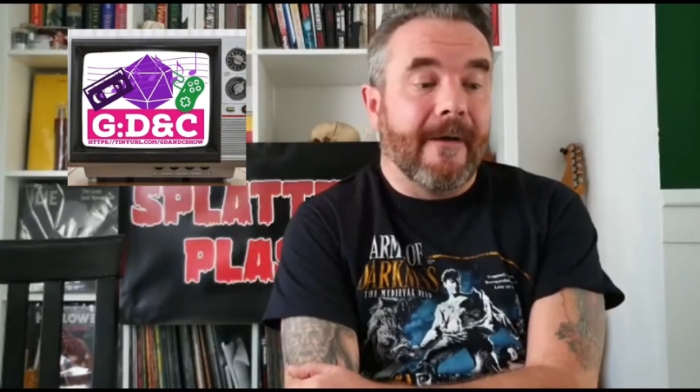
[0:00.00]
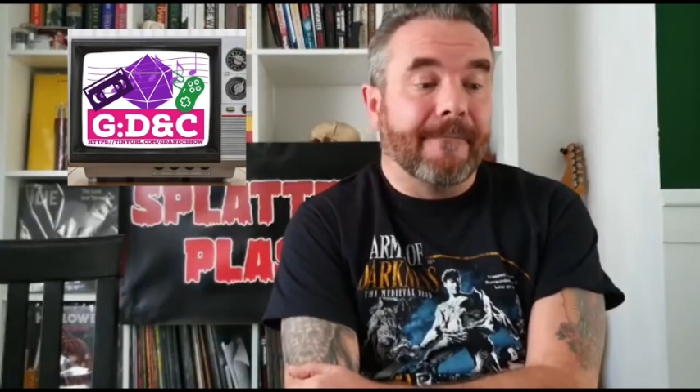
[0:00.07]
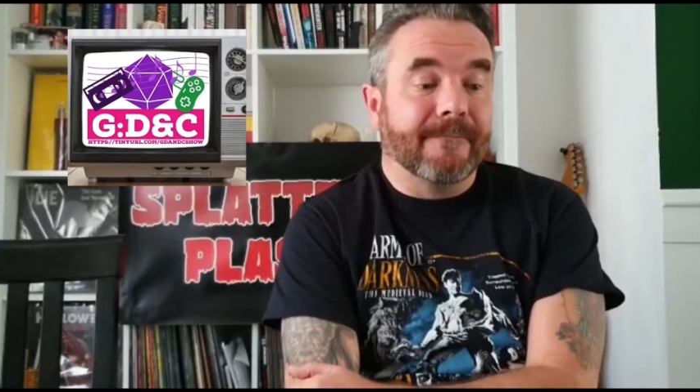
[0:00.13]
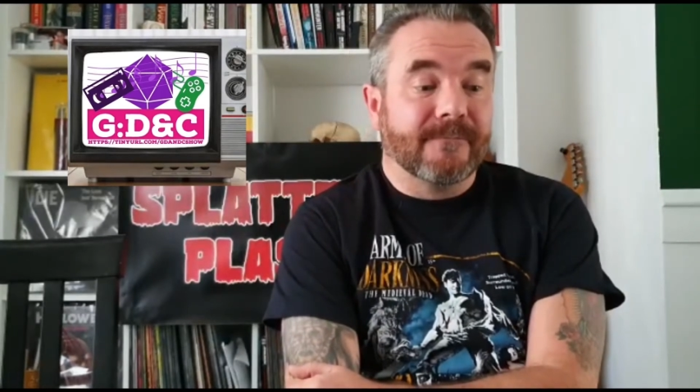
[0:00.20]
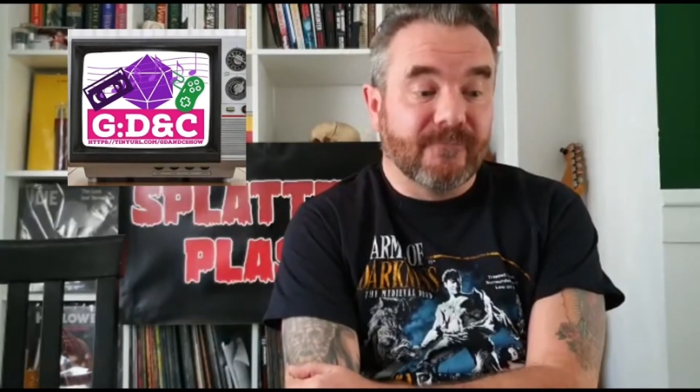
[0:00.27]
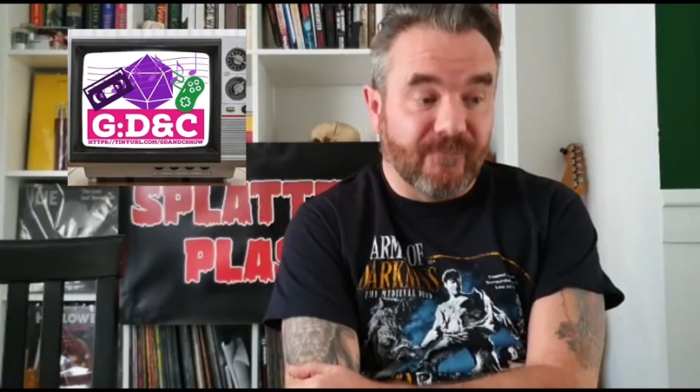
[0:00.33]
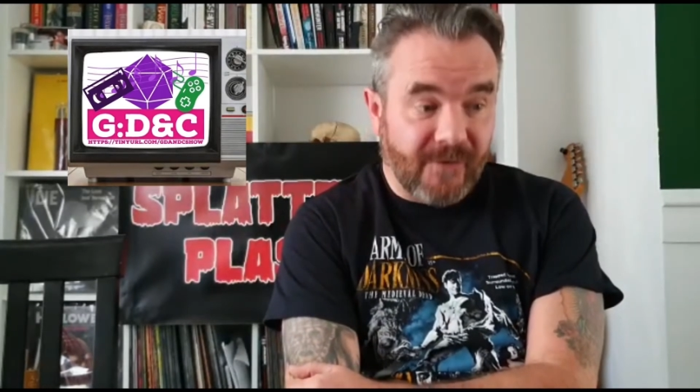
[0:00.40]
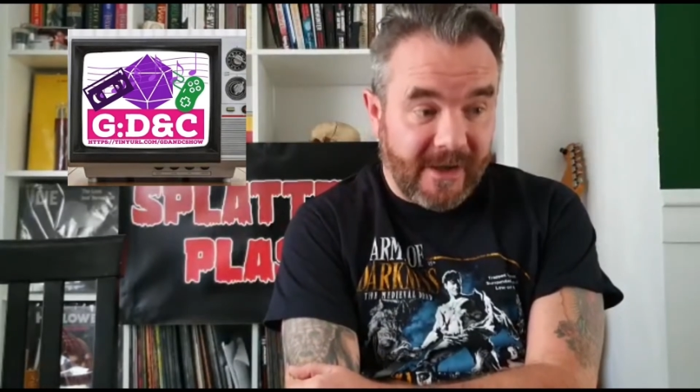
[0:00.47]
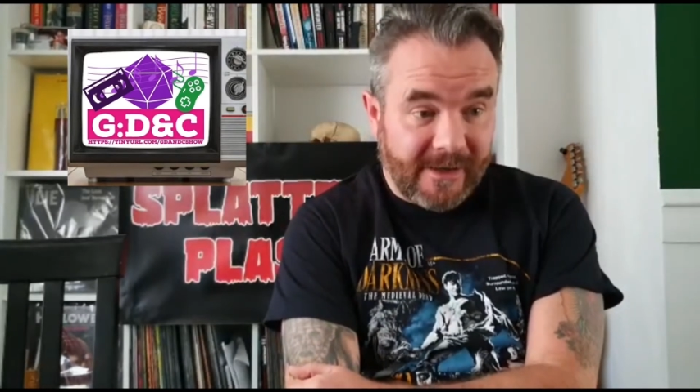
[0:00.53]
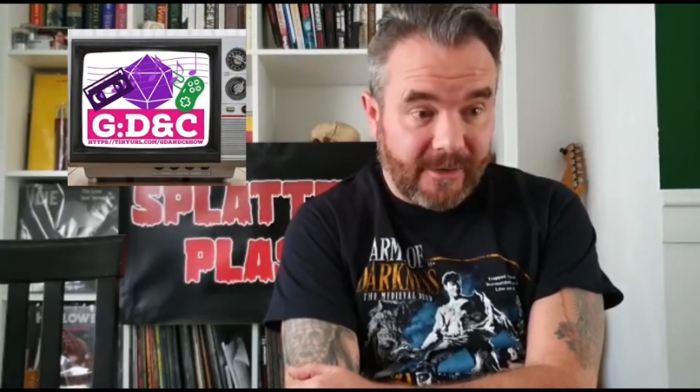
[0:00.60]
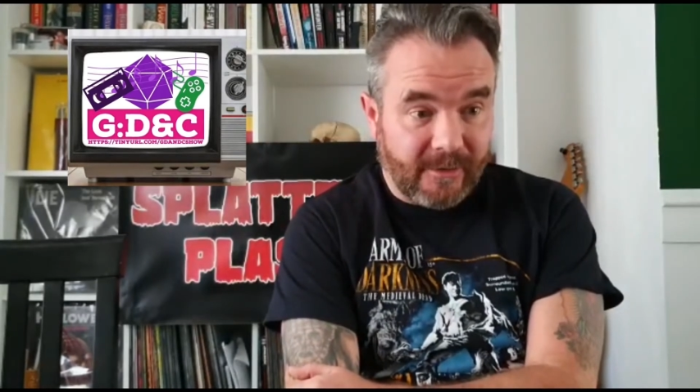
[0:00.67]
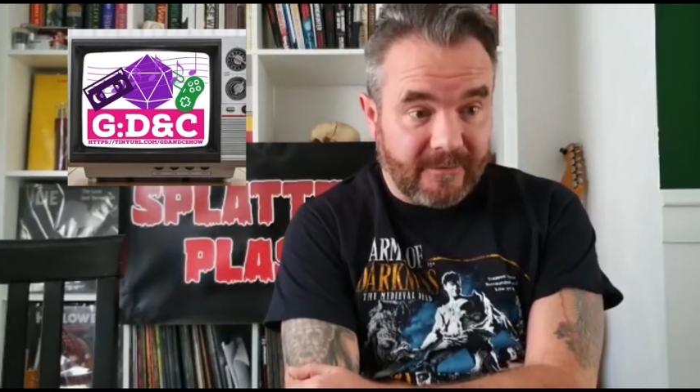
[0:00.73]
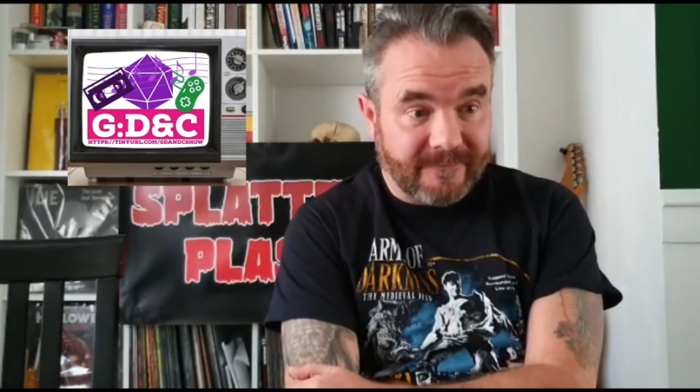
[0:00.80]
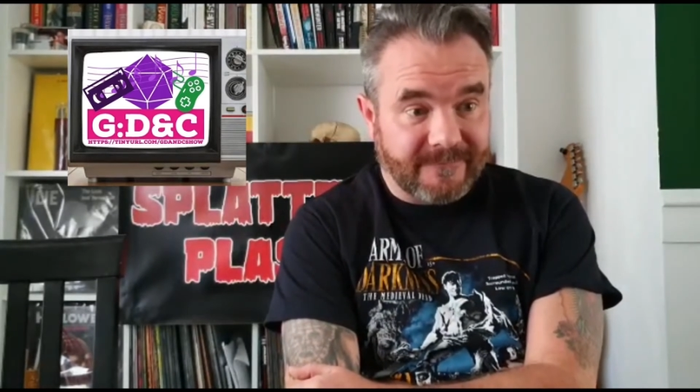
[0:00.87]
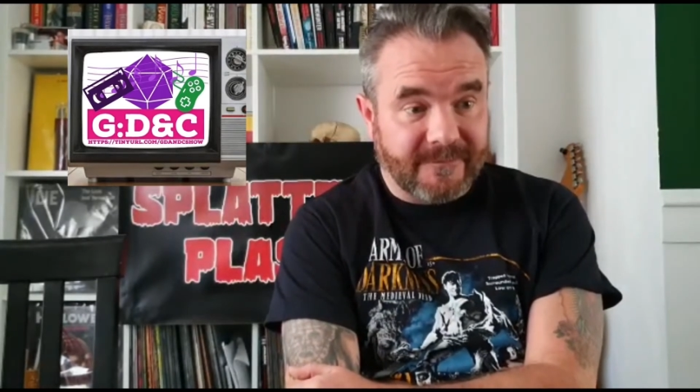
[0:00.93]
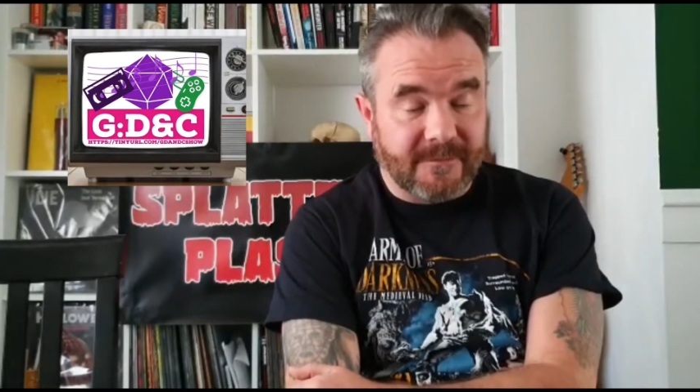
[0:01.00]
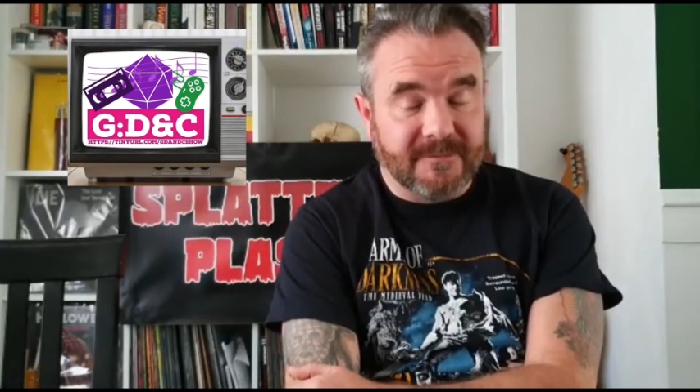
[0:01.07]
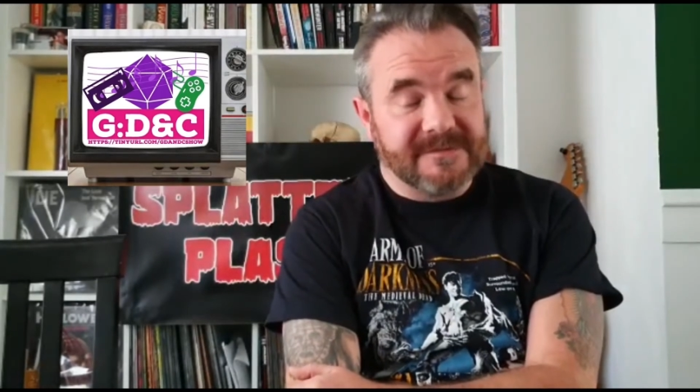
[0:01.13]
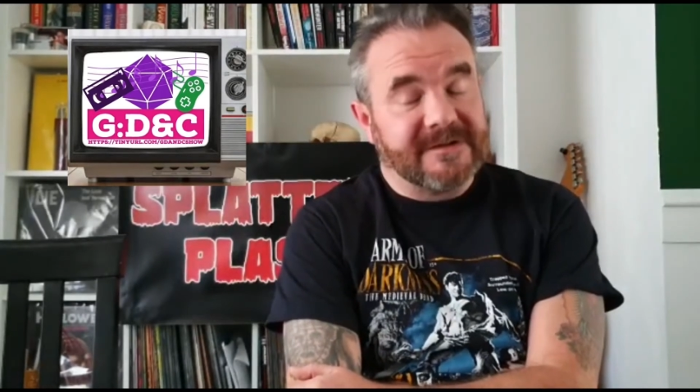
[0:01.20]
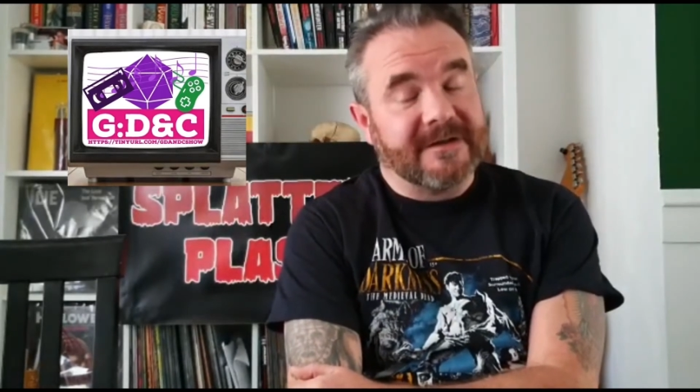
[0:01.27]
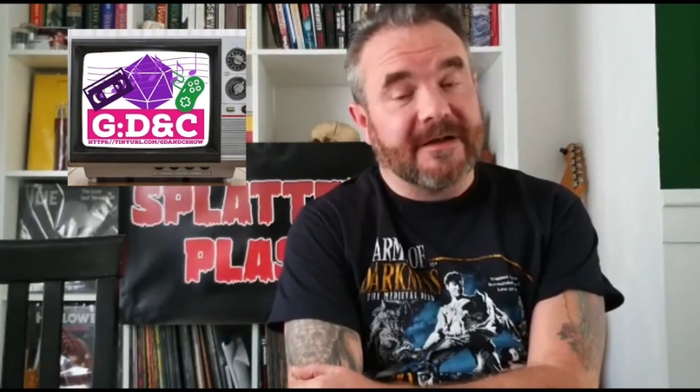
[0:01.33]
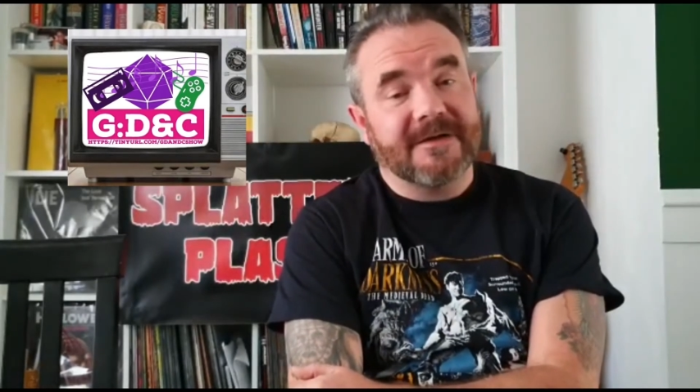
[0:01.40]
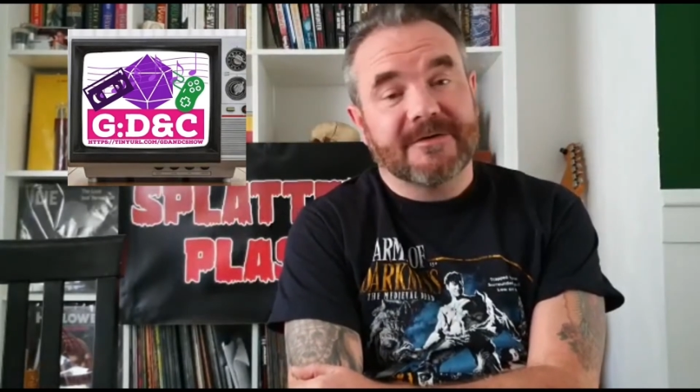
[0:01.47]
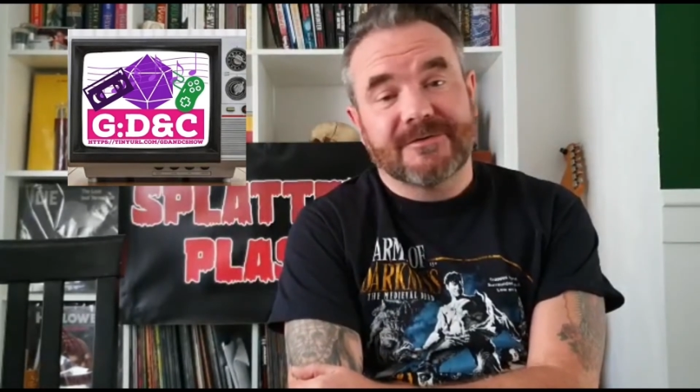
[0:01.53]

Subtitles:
Really looking forward to that.